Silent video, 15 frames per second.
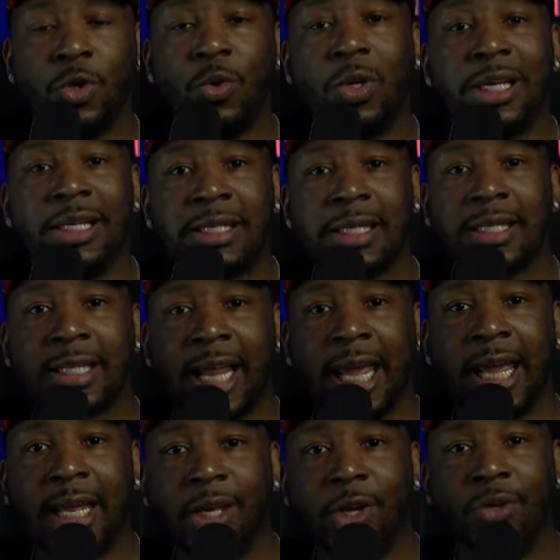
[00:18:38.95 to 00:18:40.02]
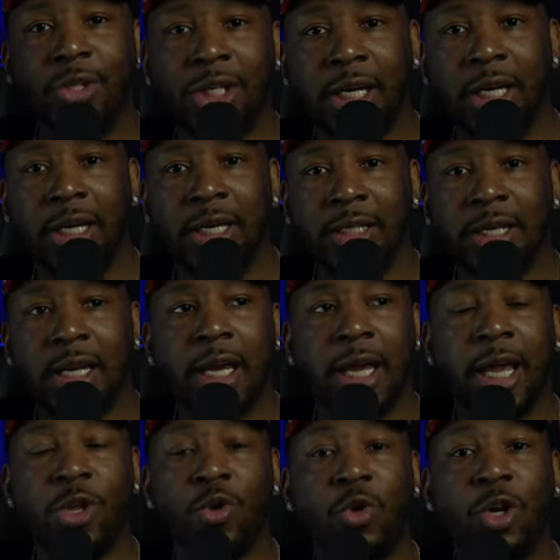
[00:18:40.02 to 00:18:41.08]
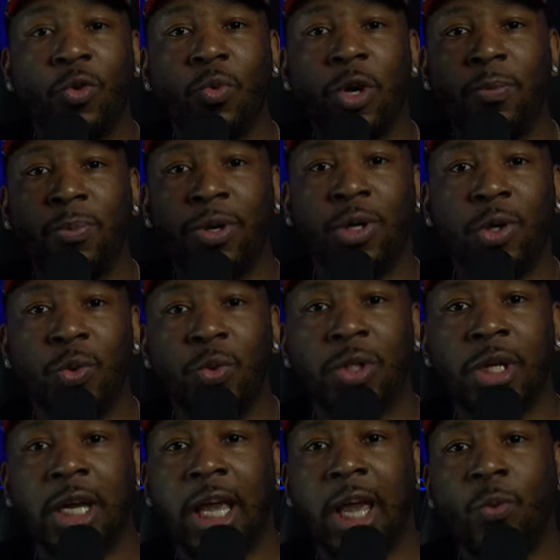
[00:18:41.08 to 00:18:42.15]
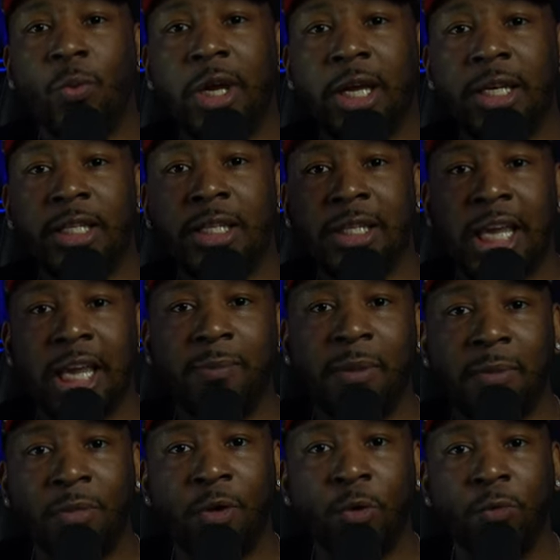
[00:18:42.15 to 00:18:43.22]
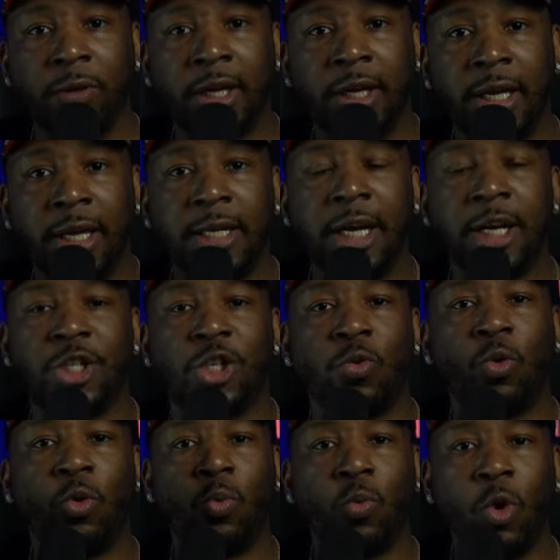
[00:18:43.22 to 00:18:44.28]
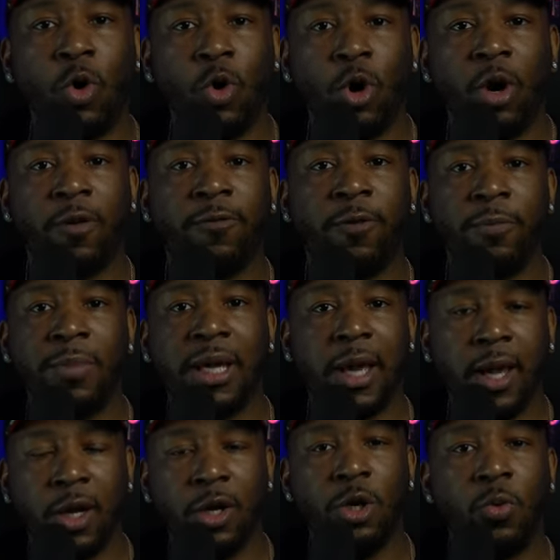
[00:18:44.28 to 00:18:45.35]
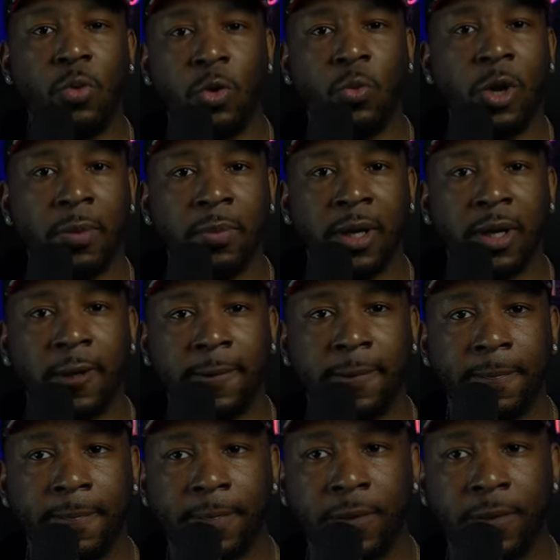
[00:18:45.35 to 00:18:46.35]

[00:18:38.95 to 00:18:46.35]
So you can sustain your genes and you can reproduce and we can just keep it moving. There's a reward for being good with women.